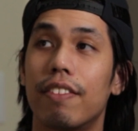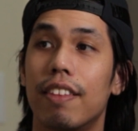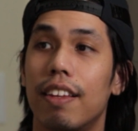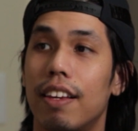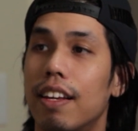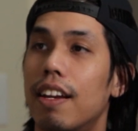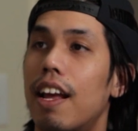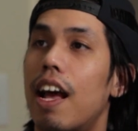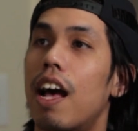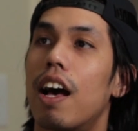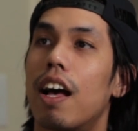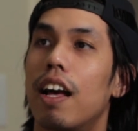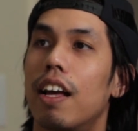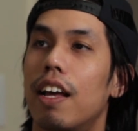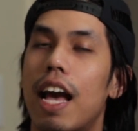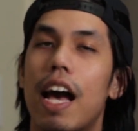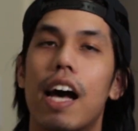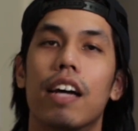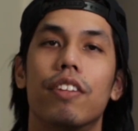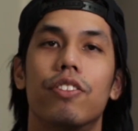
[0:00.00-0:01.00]
think it a
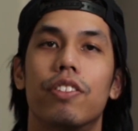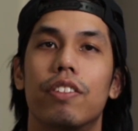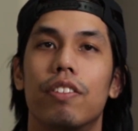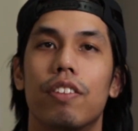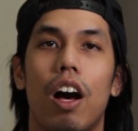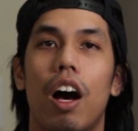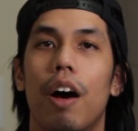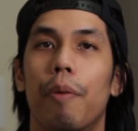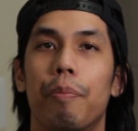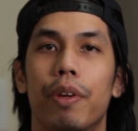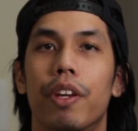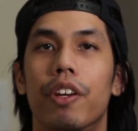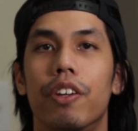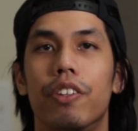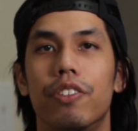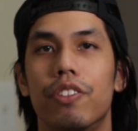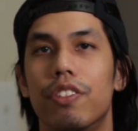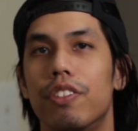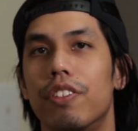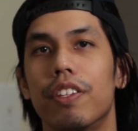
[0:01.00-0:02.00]
adds
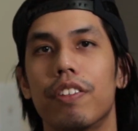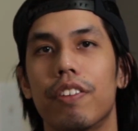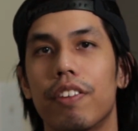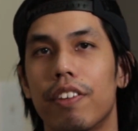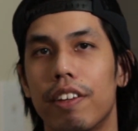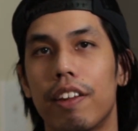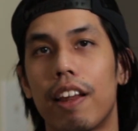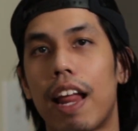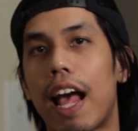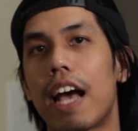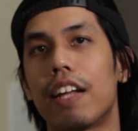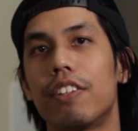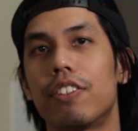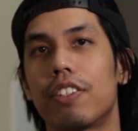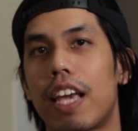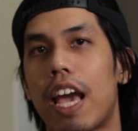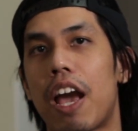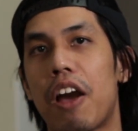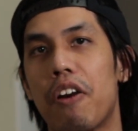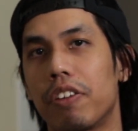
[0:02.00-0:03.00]
ambience and it adds
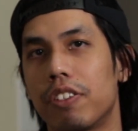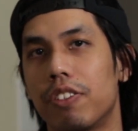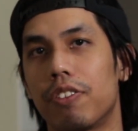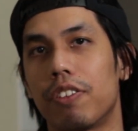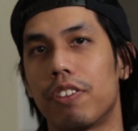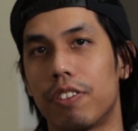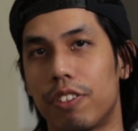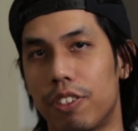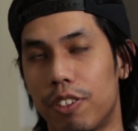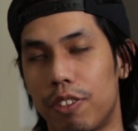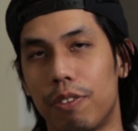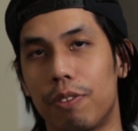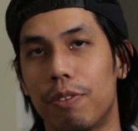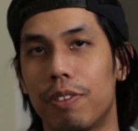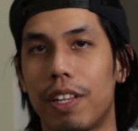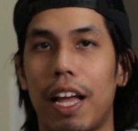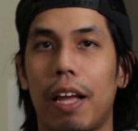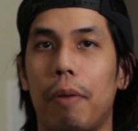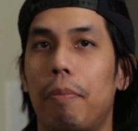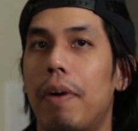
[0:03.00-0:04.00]
character to
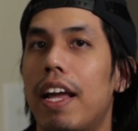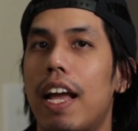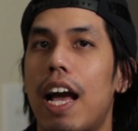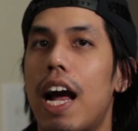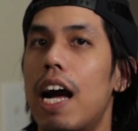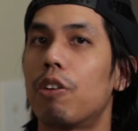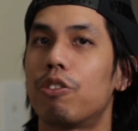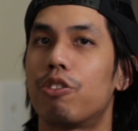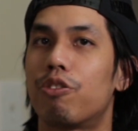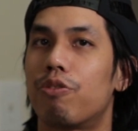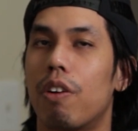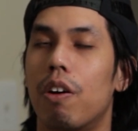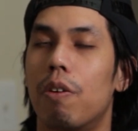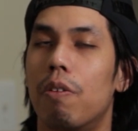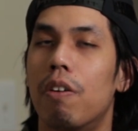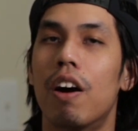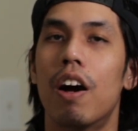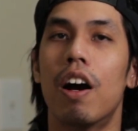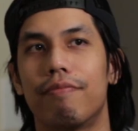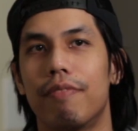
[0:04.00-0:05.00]
like my
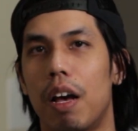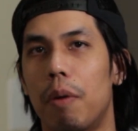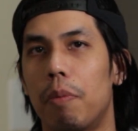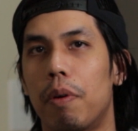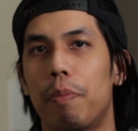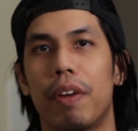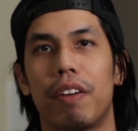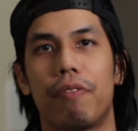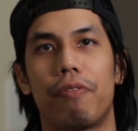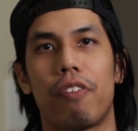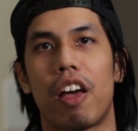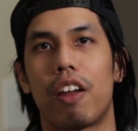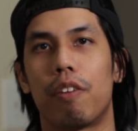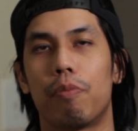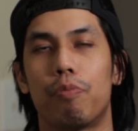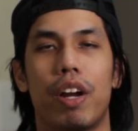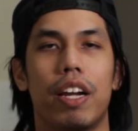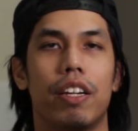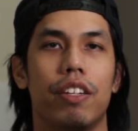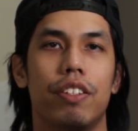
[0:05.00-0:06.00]
outro. I'm a big fan
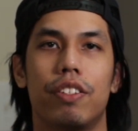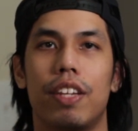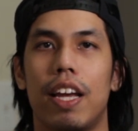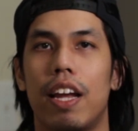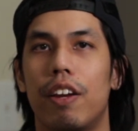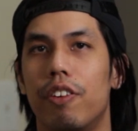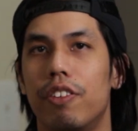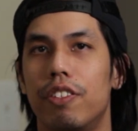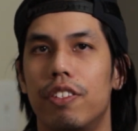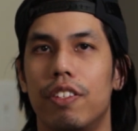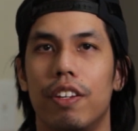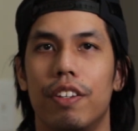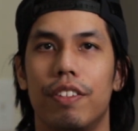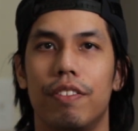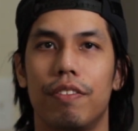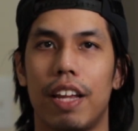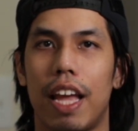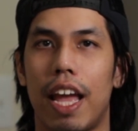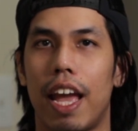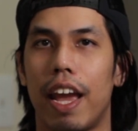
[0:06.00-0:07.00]
of Brandon
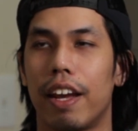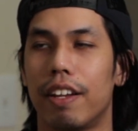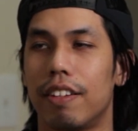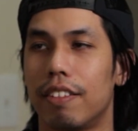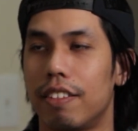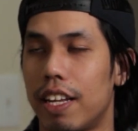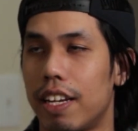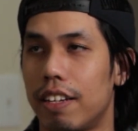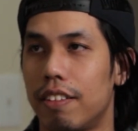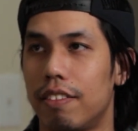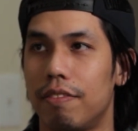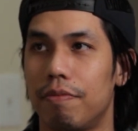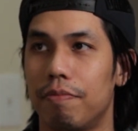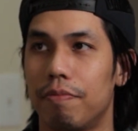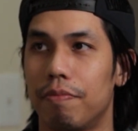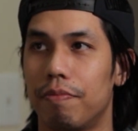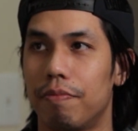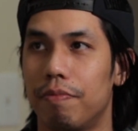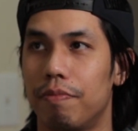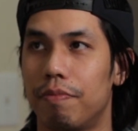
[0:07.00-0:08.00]
Sanderson and like
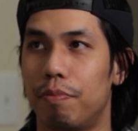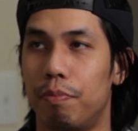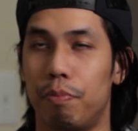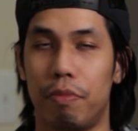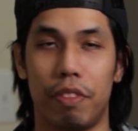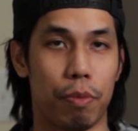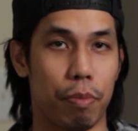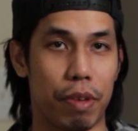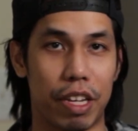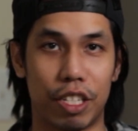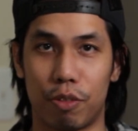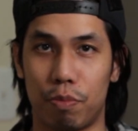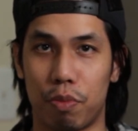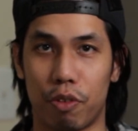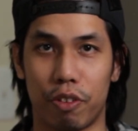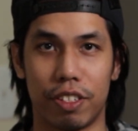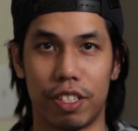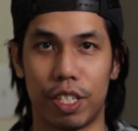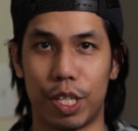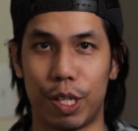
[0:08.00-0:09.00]
the
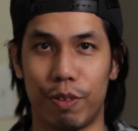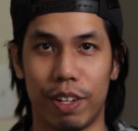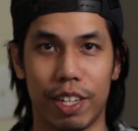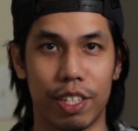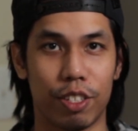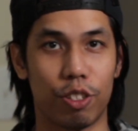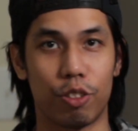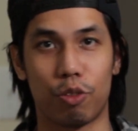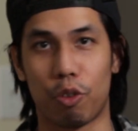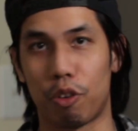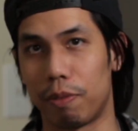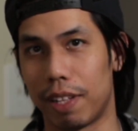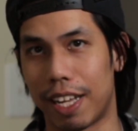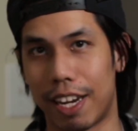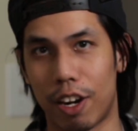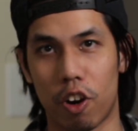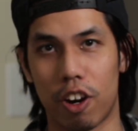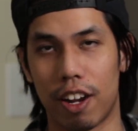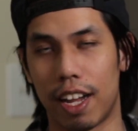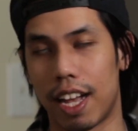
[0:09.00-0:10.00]
Mistborn series,
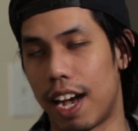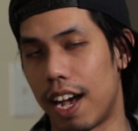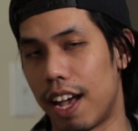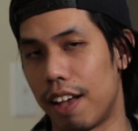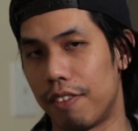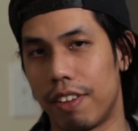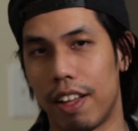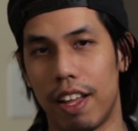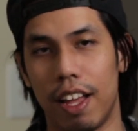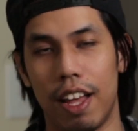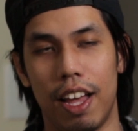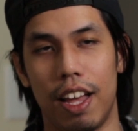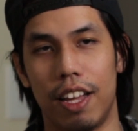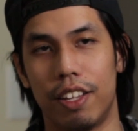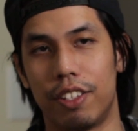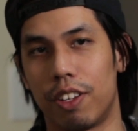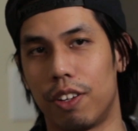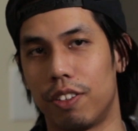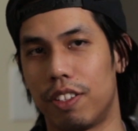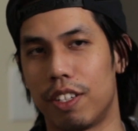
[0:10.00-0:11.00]
Stormlight Archive.
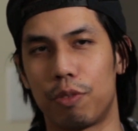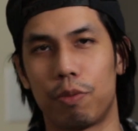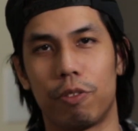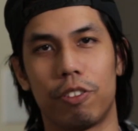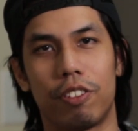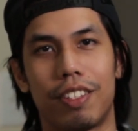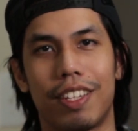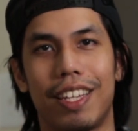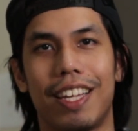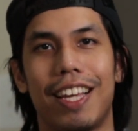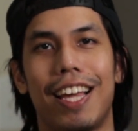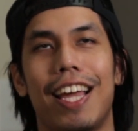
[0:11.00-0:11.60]
So this was